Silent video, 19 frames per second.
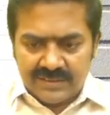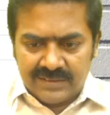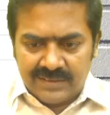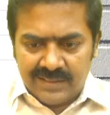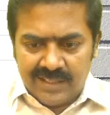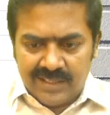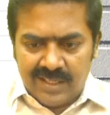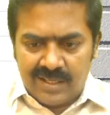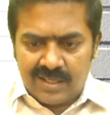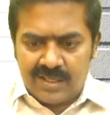
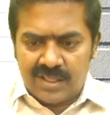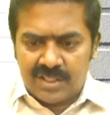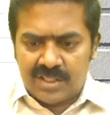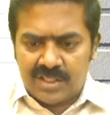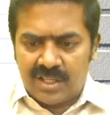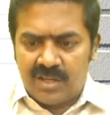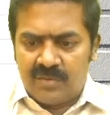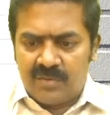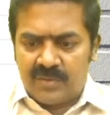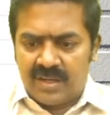
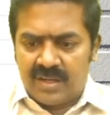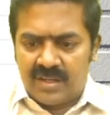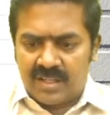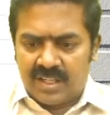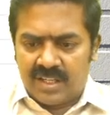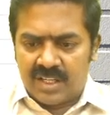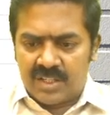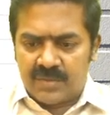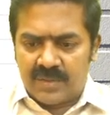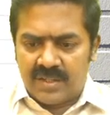International fund
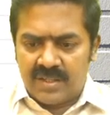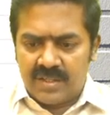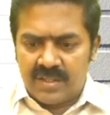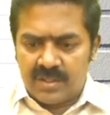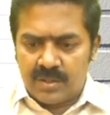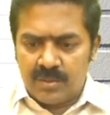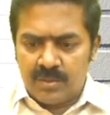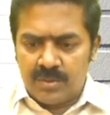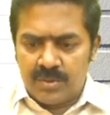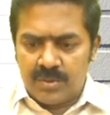transfer
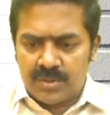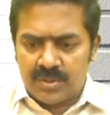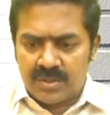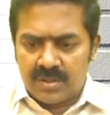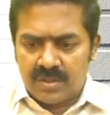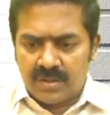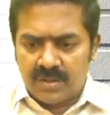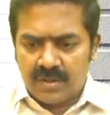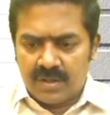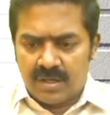includes
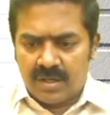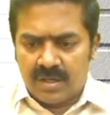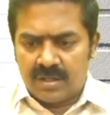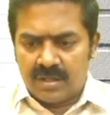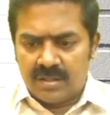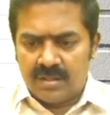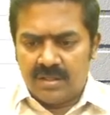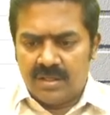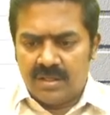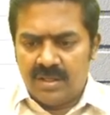
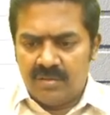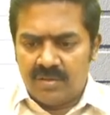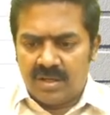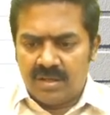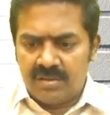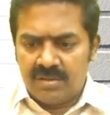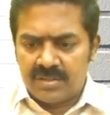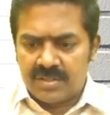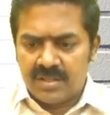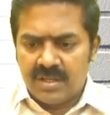or
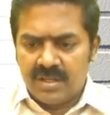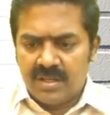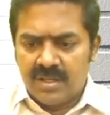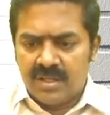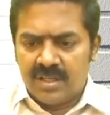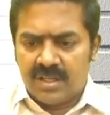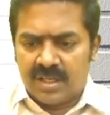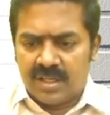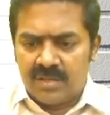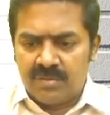involves
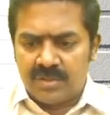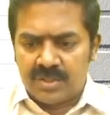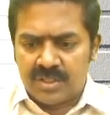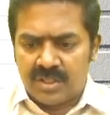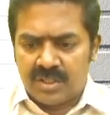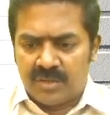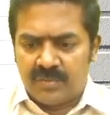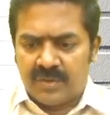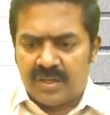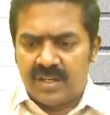conversion
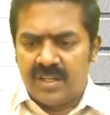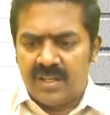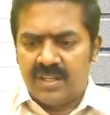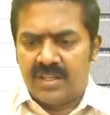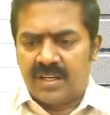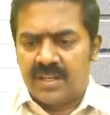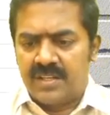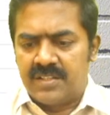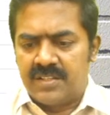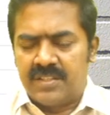of foreign
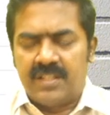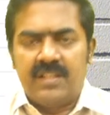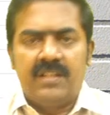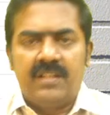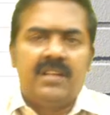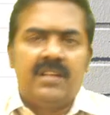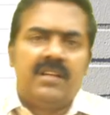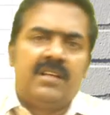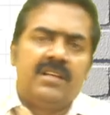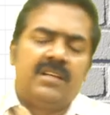currency,
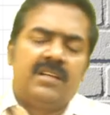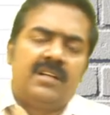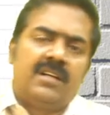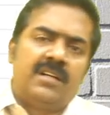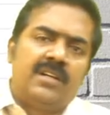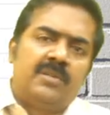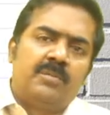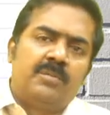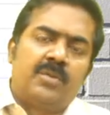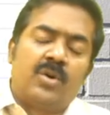
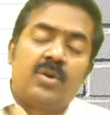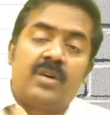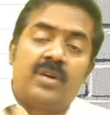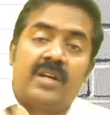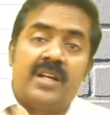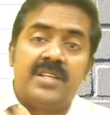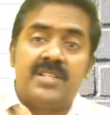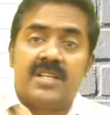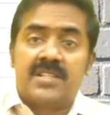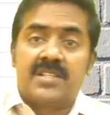
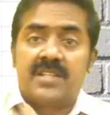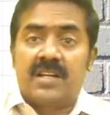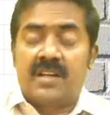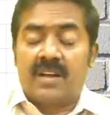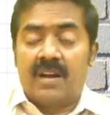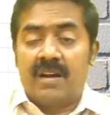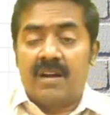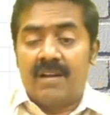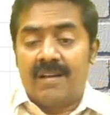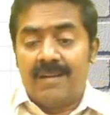brokerage,
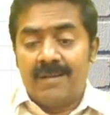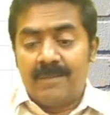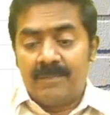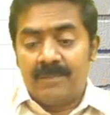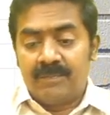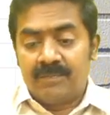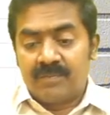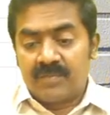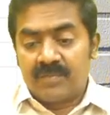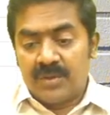etc. and all.
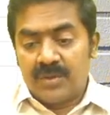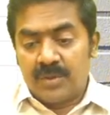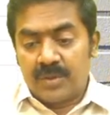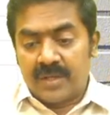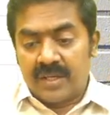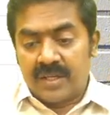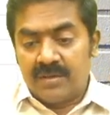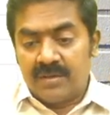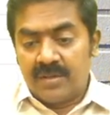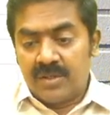
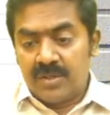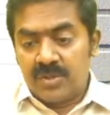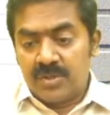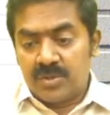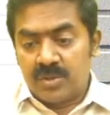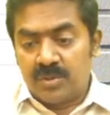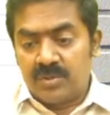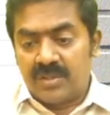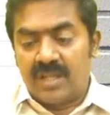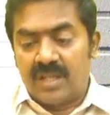Okay,
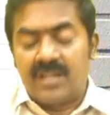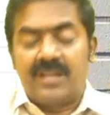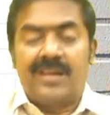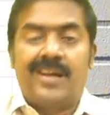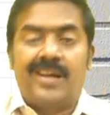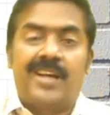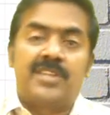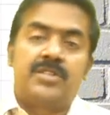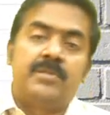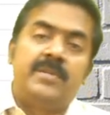so that
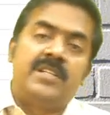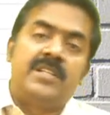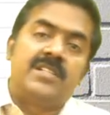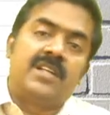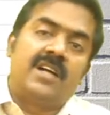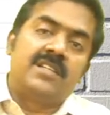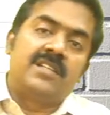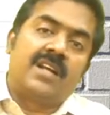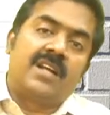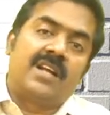has to be
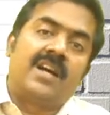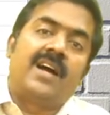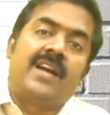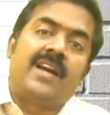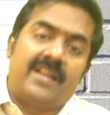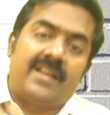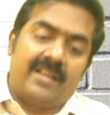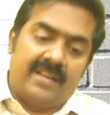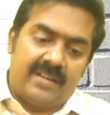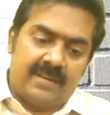charged at a
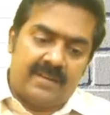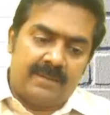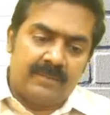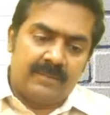higher rate.